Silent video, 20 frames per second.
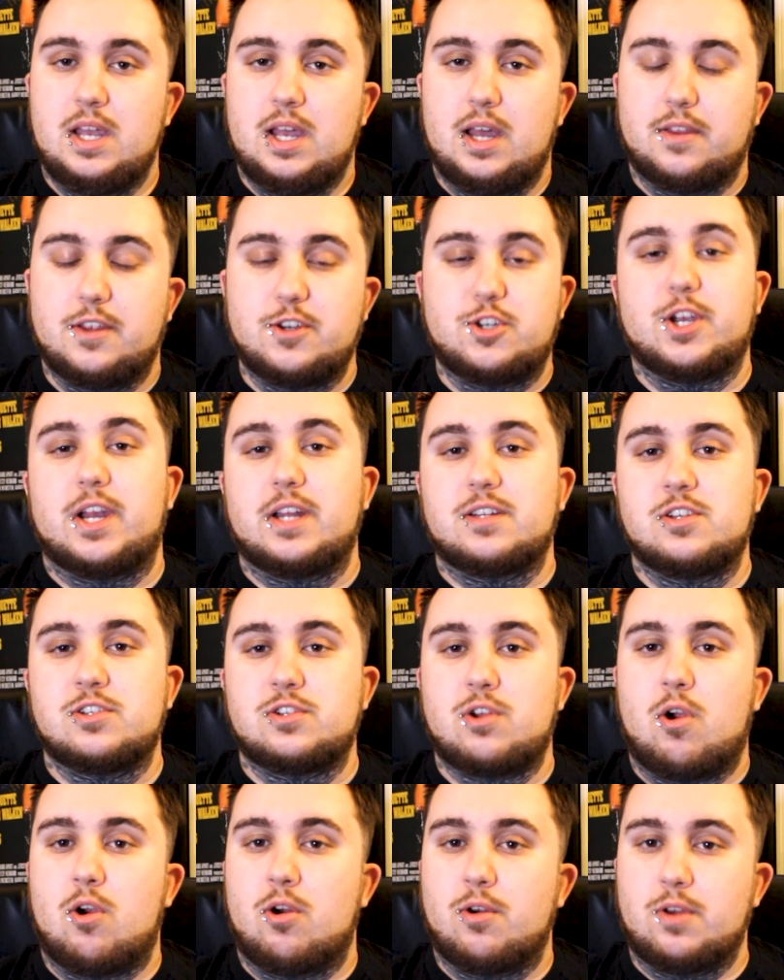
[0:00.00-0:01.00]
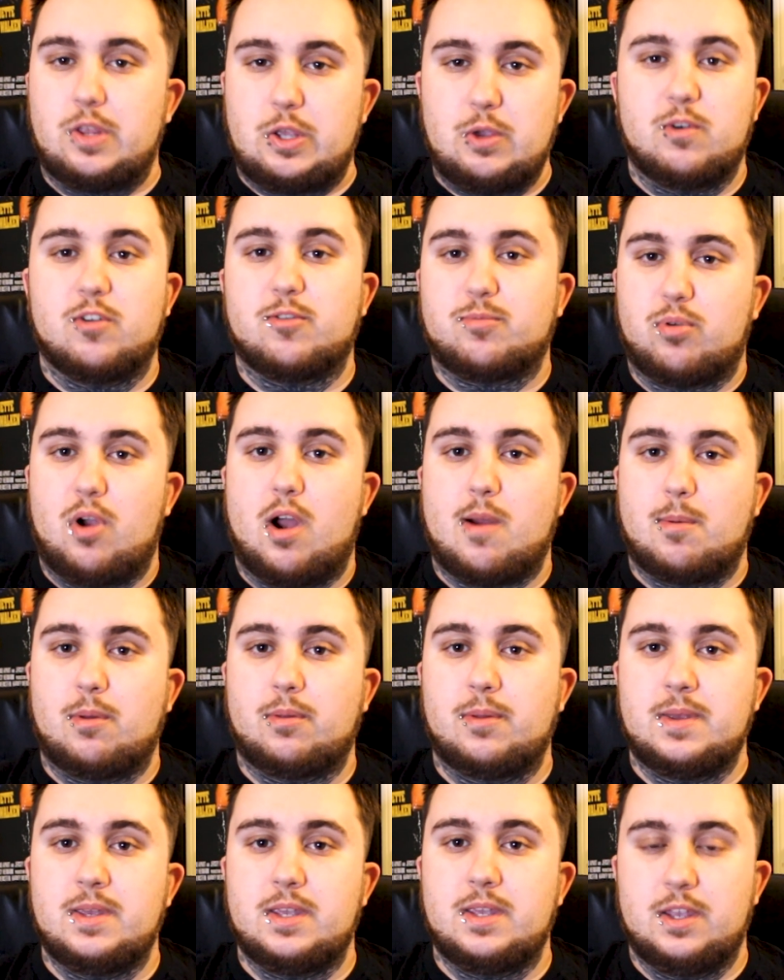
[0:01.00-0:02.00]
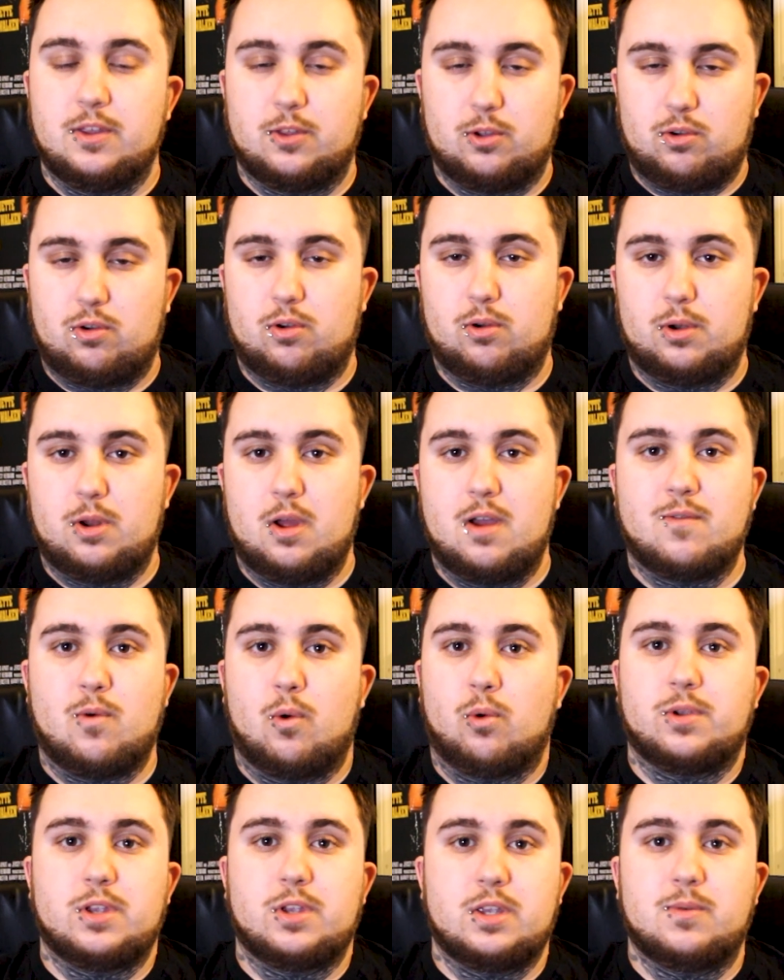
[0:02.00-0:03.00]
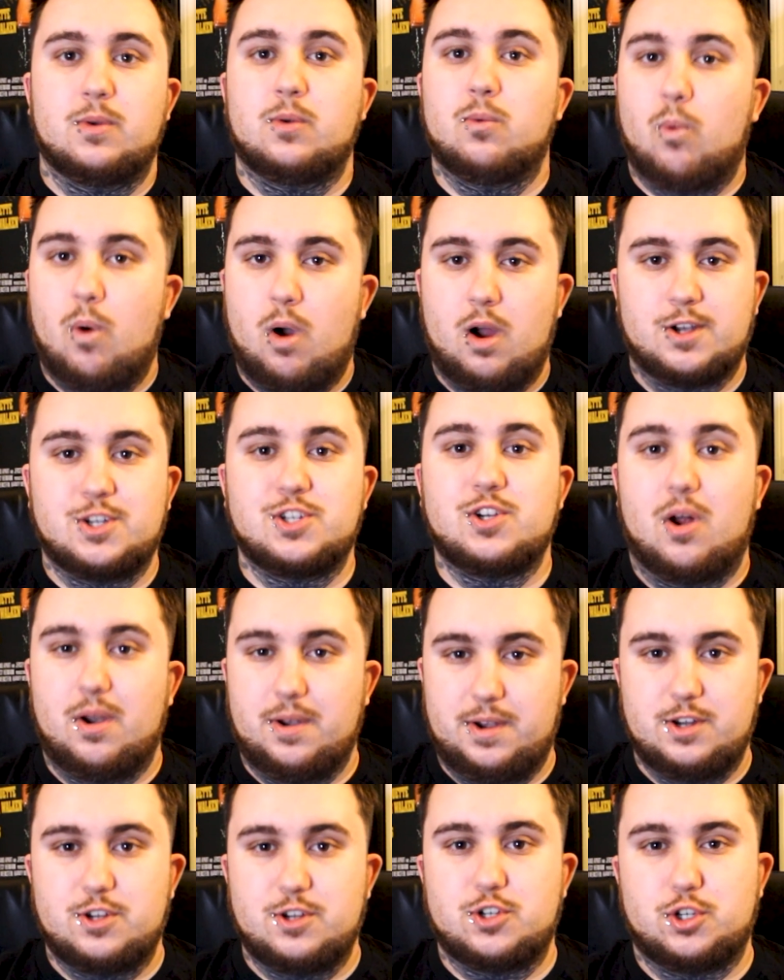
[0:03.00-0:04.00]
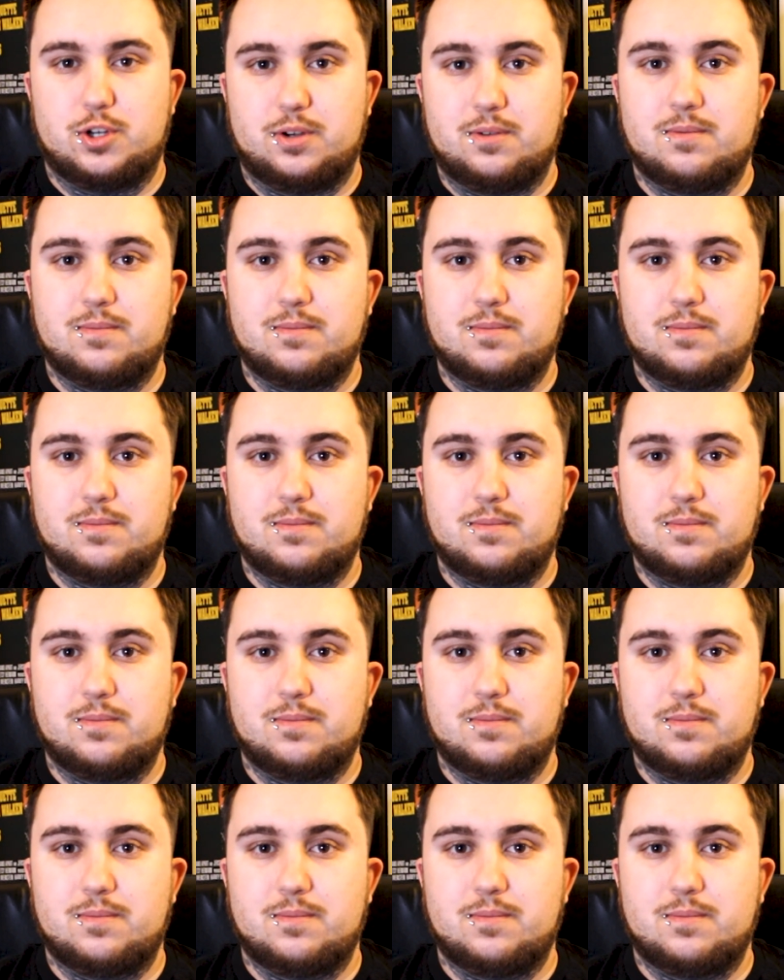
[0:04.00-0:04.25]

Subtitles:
then chances are you have probably either heard of or even watched Audition.